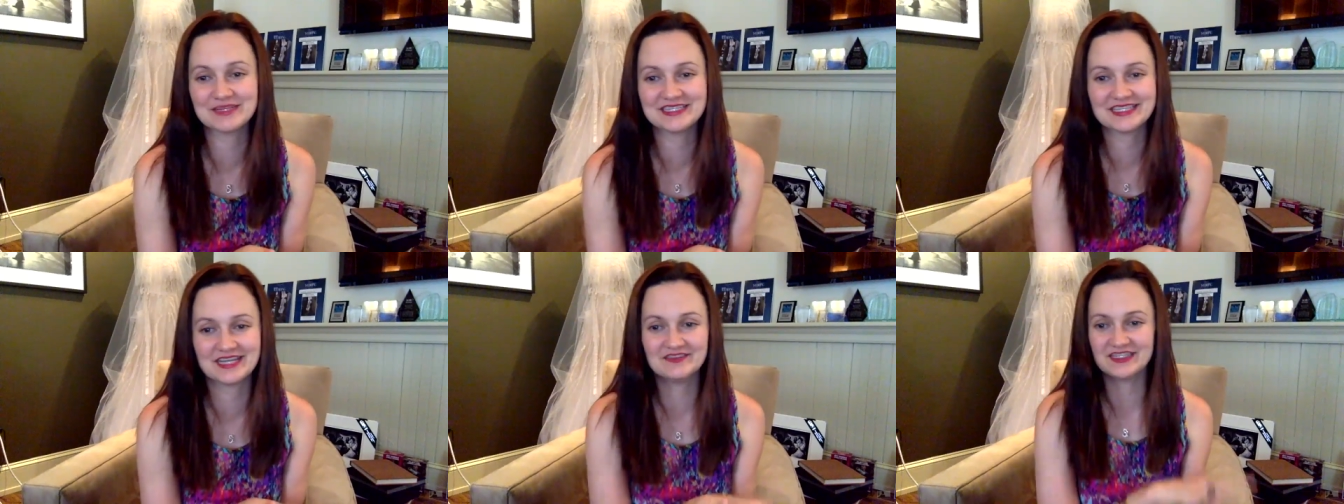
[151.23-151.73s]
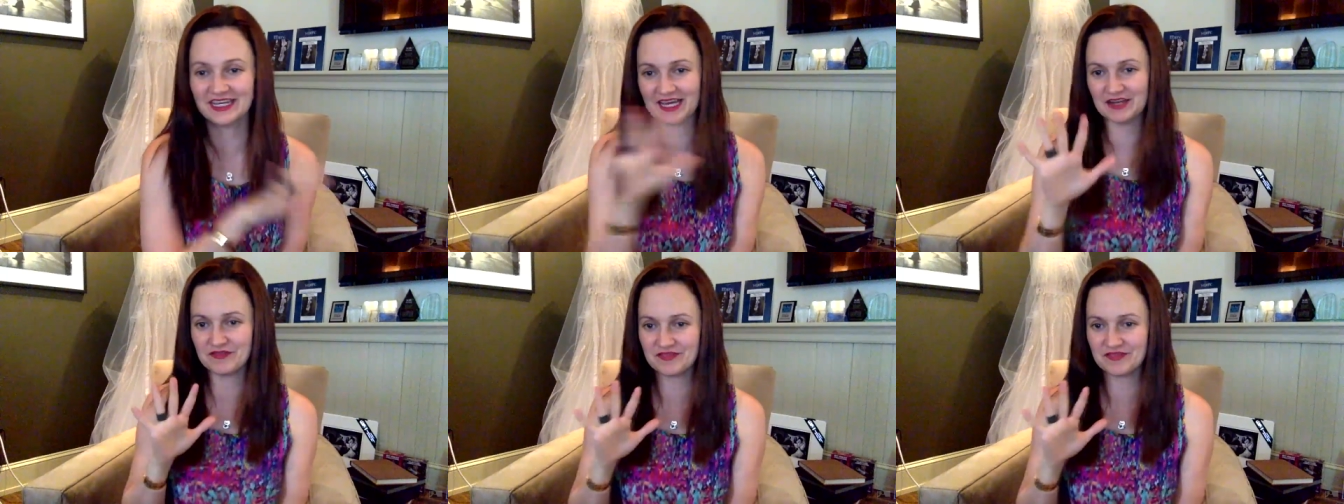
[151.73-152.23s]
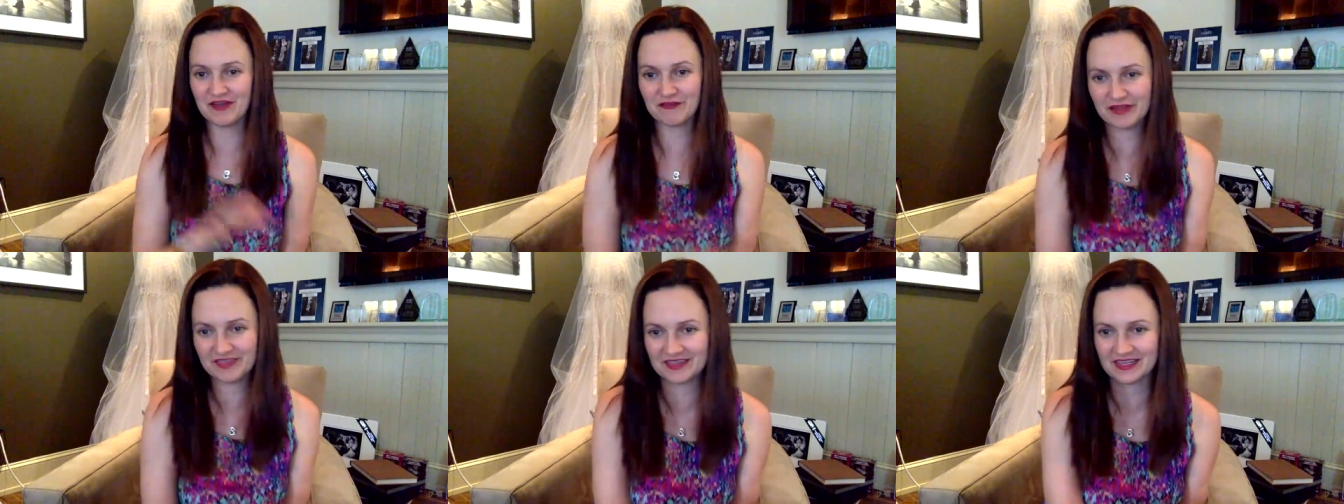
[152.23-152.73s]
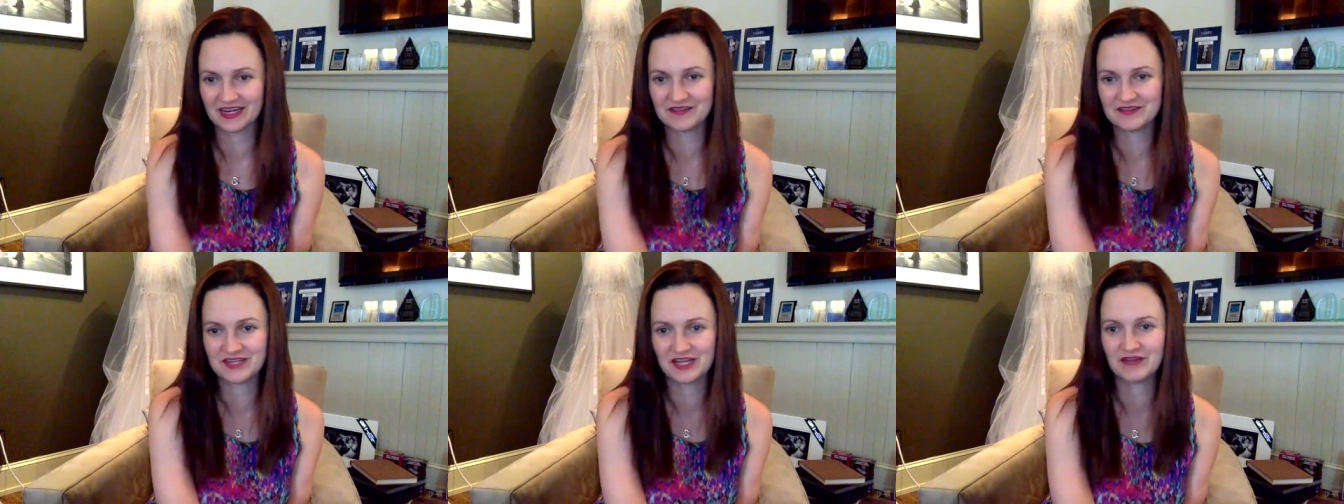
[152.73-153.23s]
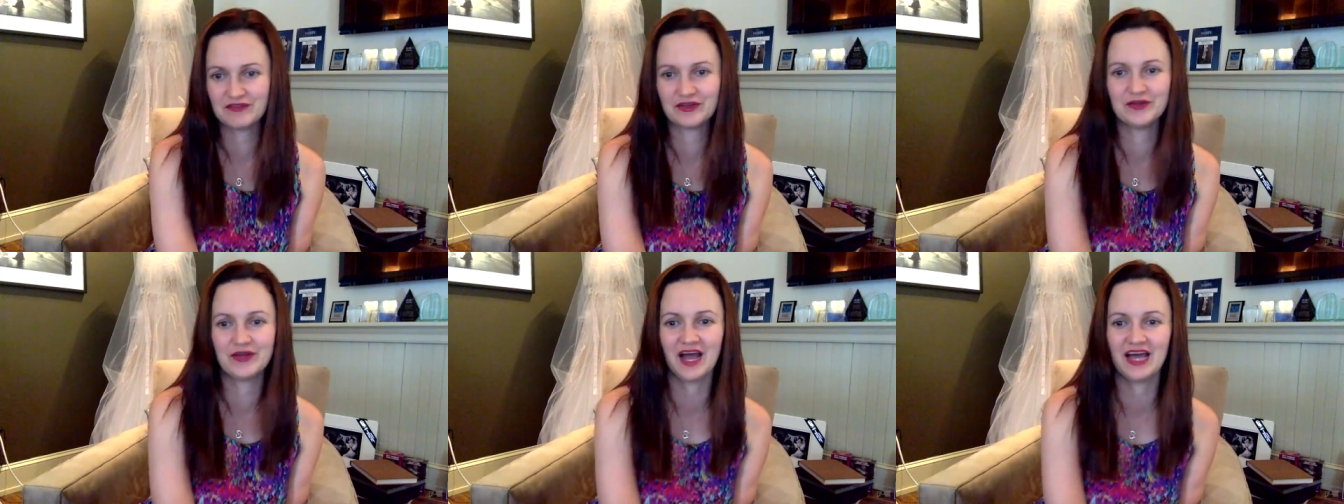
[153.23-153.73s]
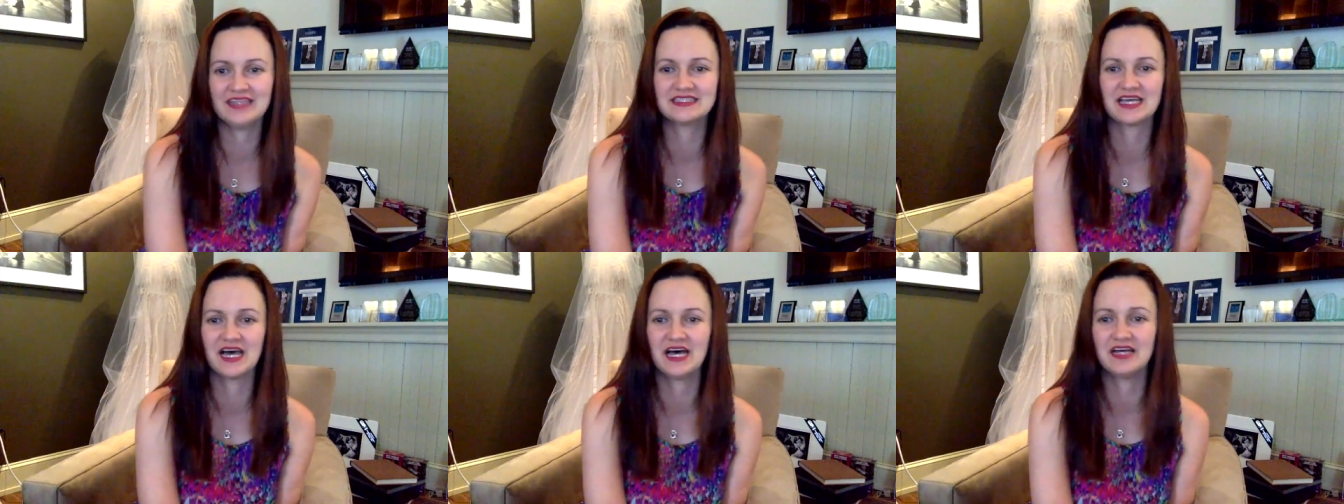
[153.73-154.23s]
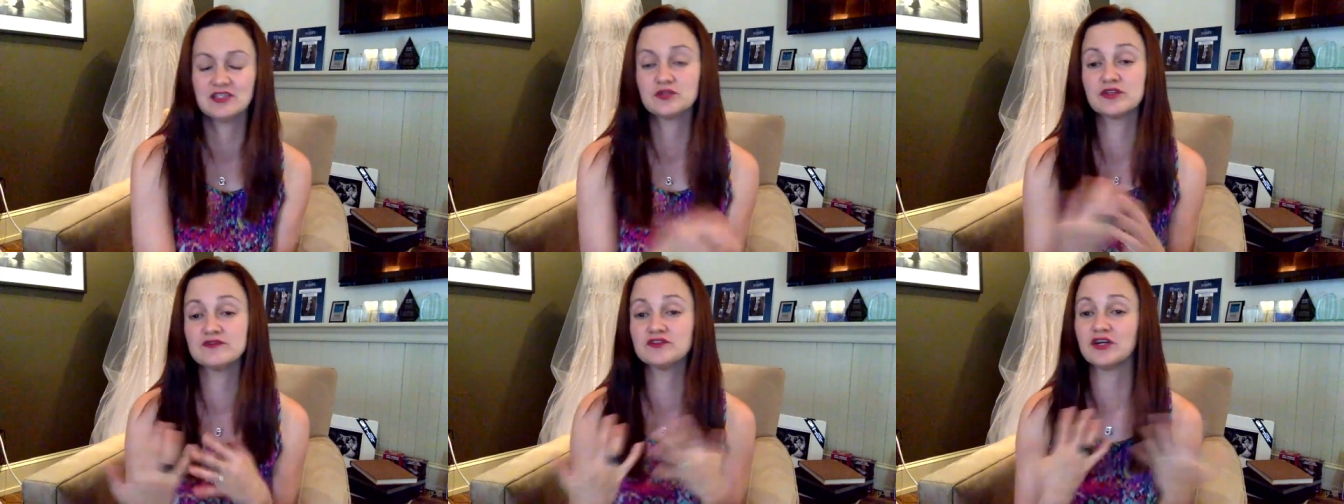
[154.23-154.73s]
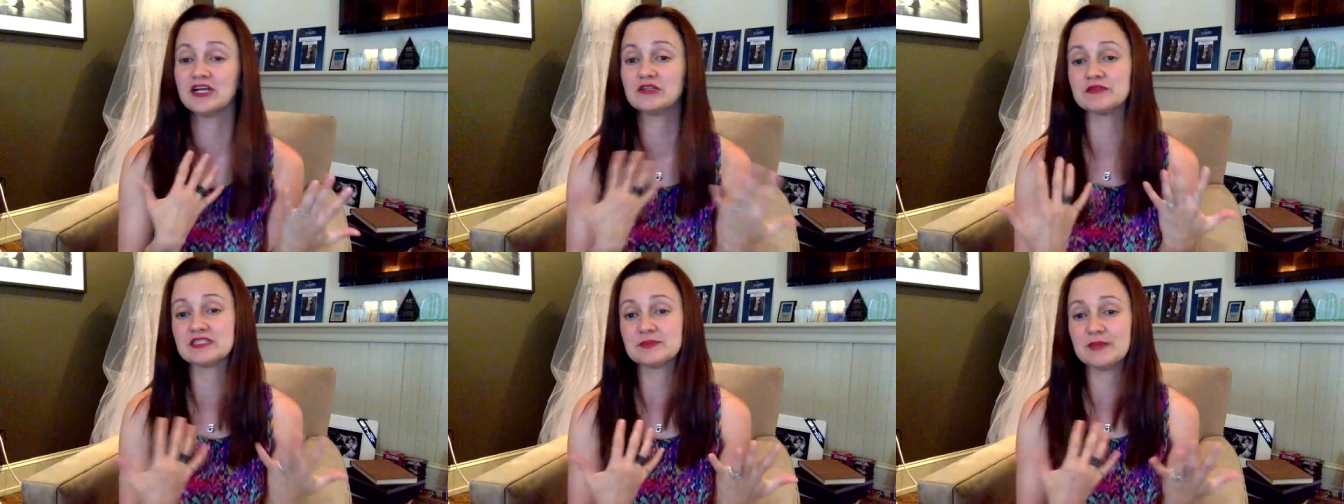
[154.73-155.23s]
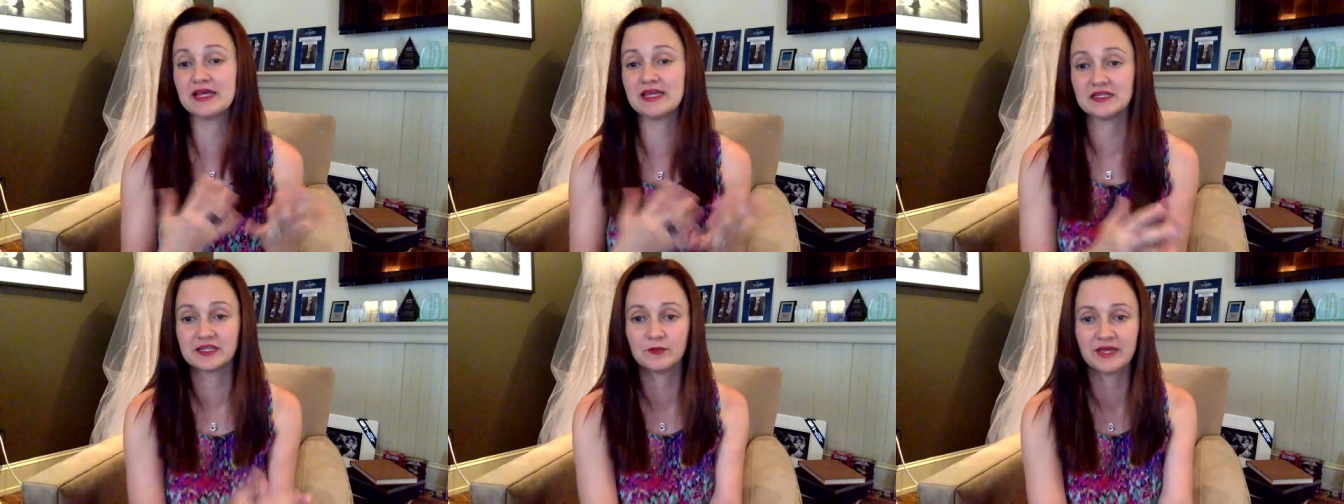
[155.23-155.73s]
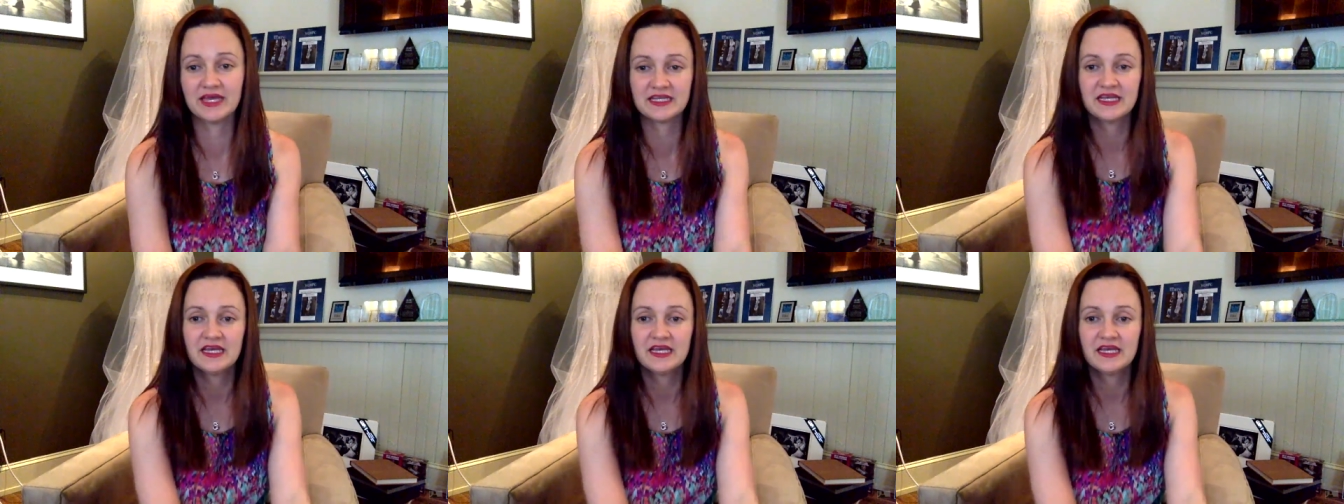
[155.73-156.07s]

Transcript: that I've done out of everything that I've done for you guys, uh, sort of trying to explain a little bit